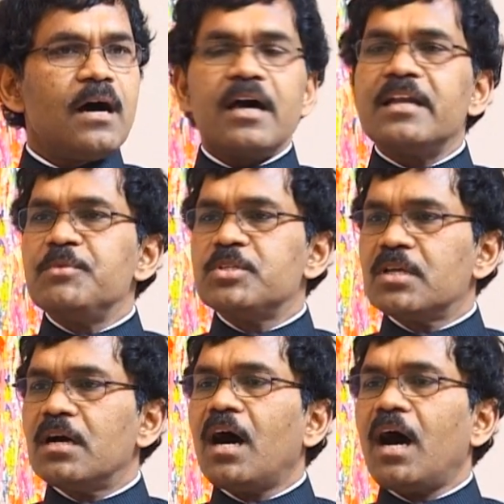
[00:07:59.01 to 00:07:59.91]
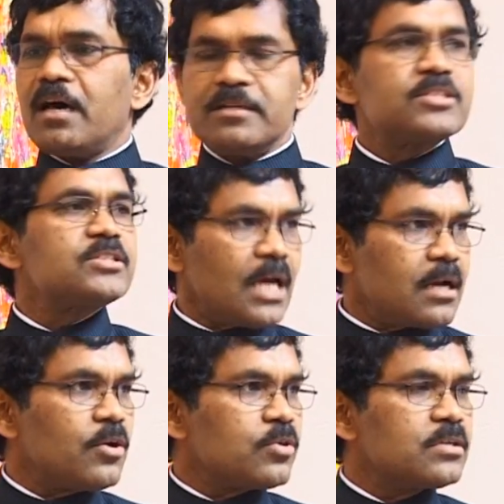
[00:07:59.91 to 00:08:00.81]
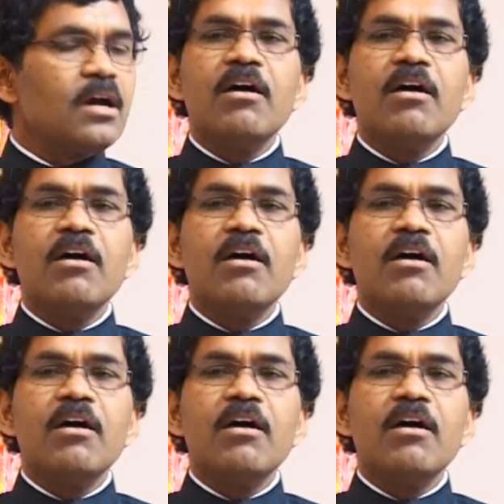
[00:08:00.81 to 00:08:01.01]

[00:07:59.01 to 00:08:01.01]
Her name is Charlotte